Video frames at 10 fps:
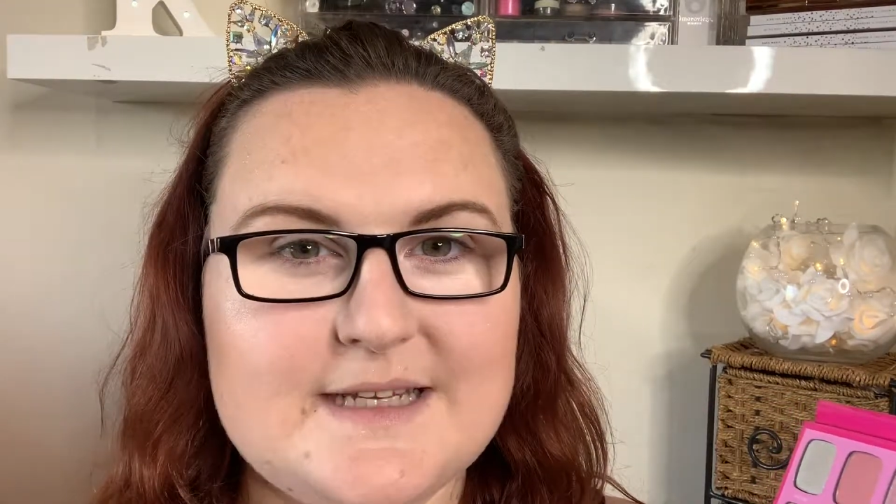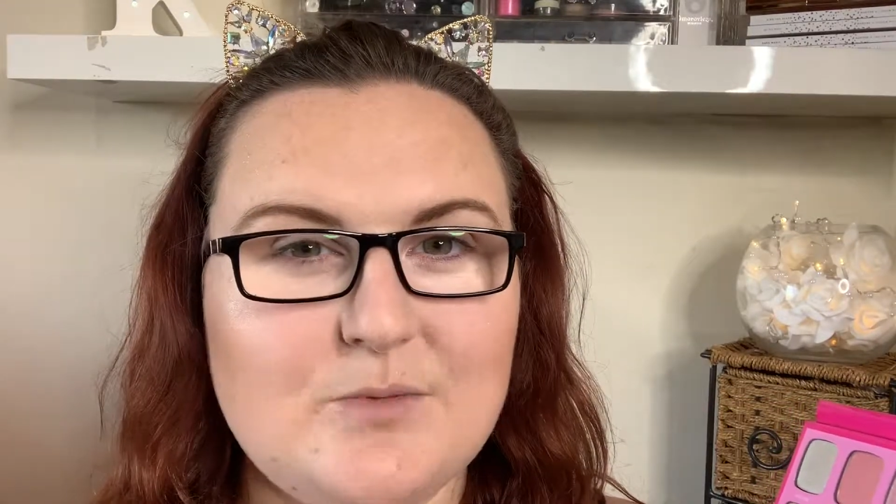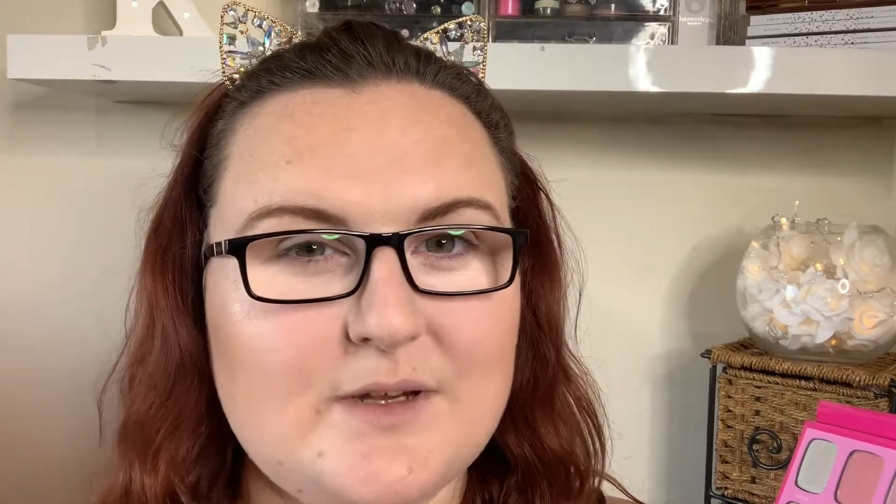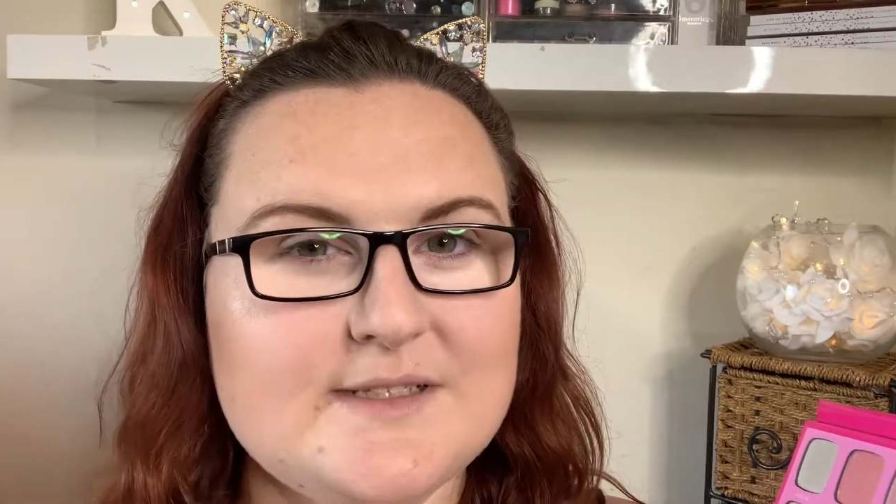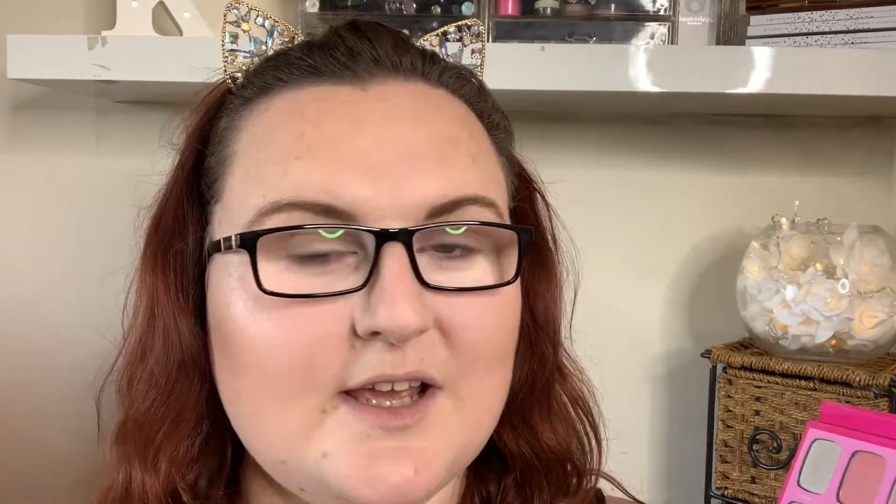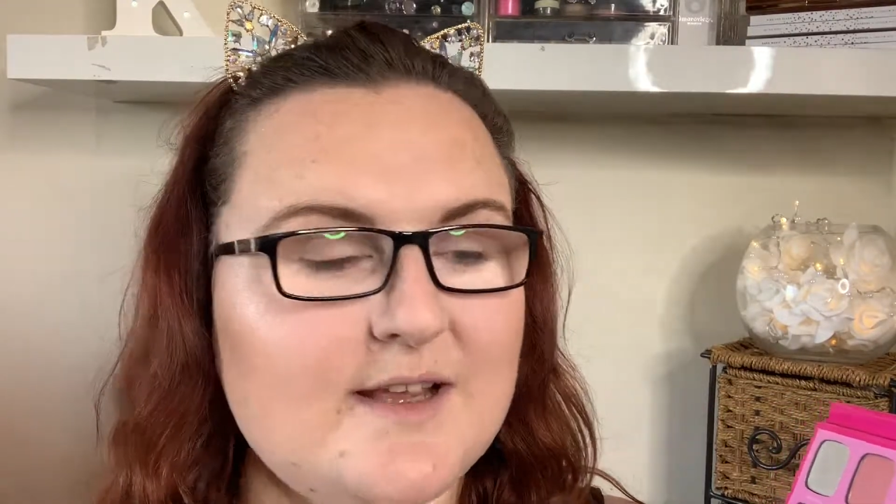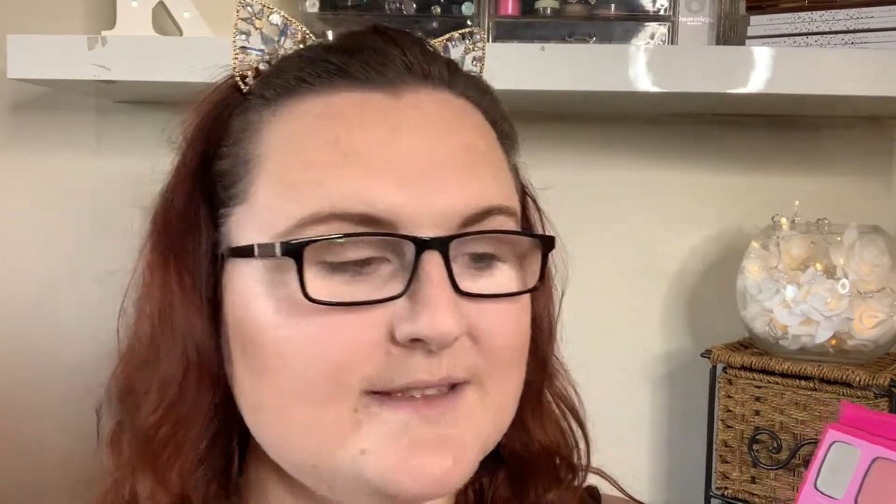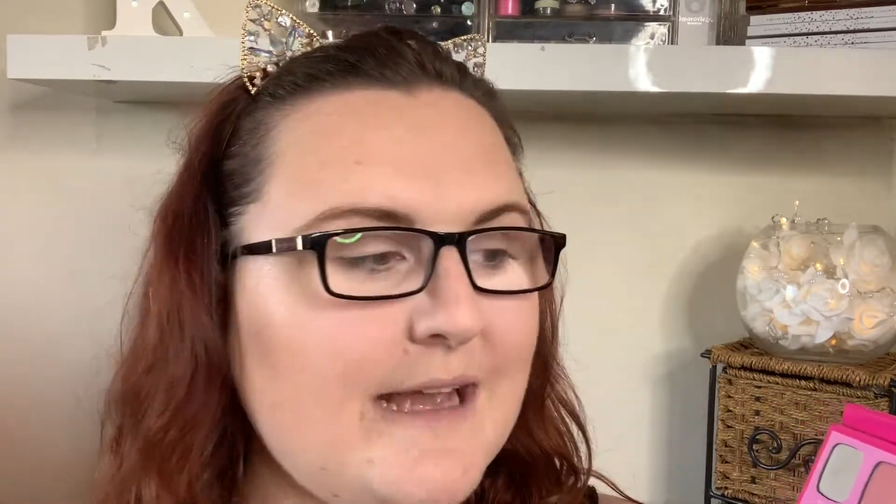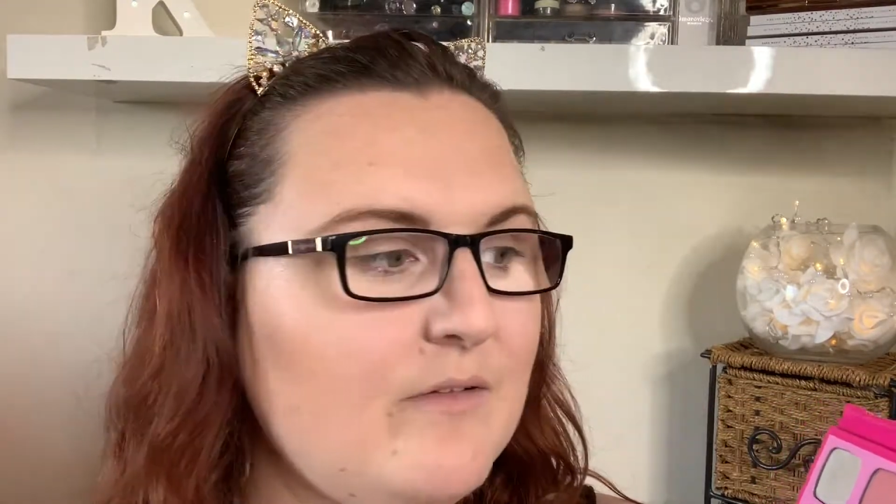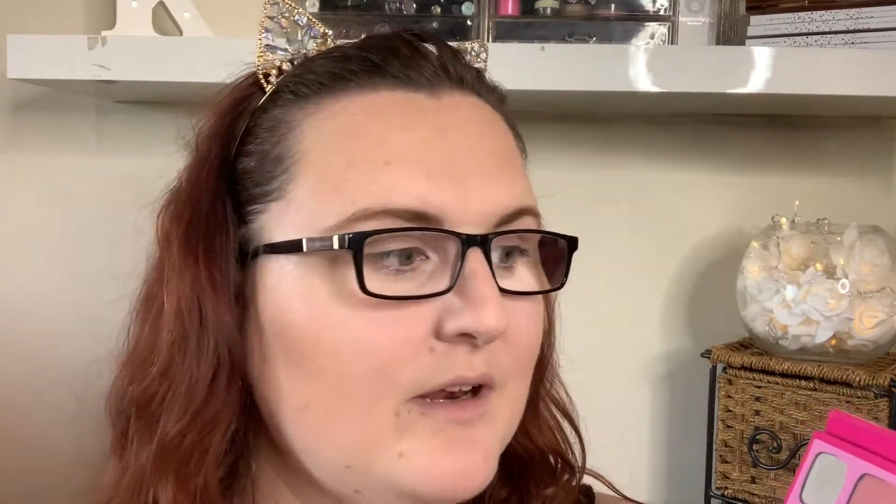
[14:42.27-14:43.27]
what it turns
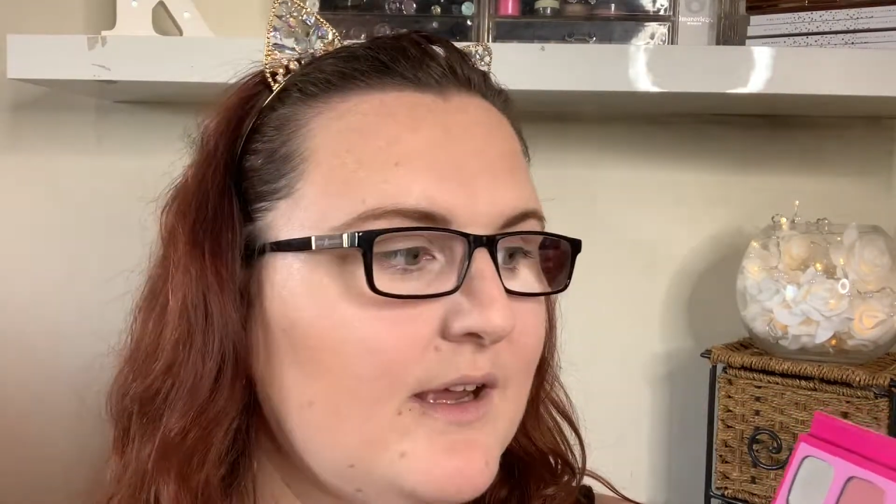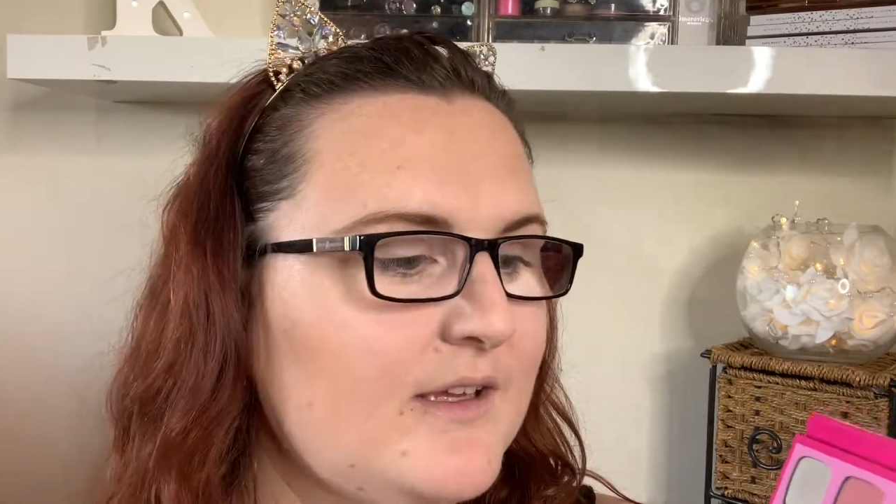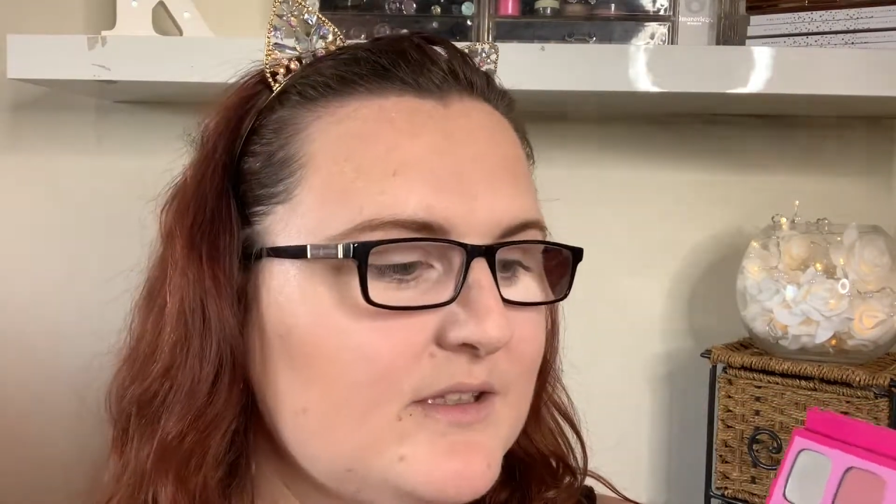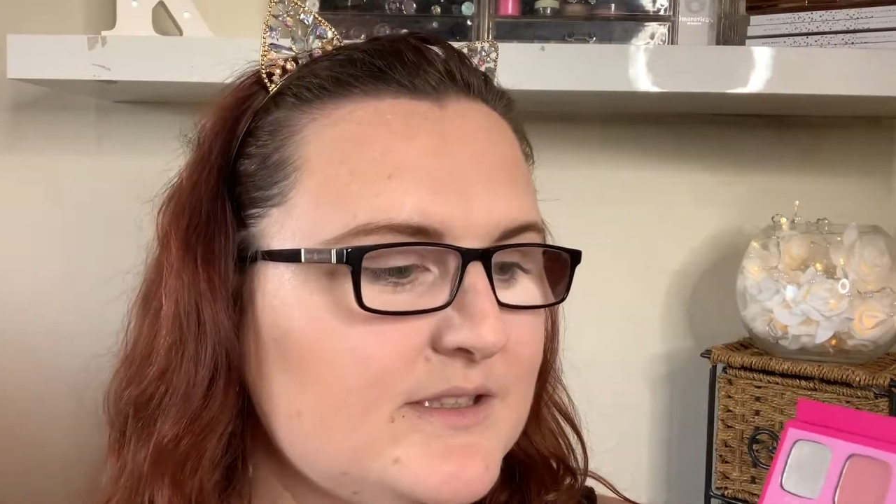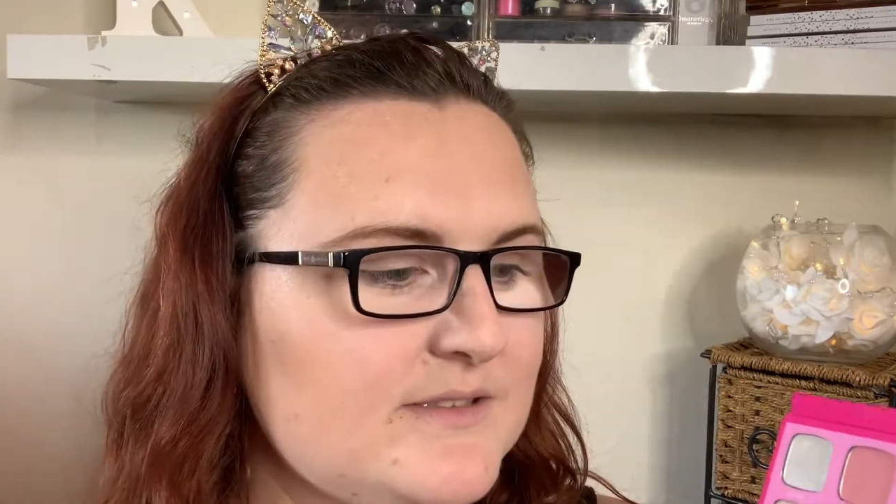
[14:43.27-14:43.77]
out like.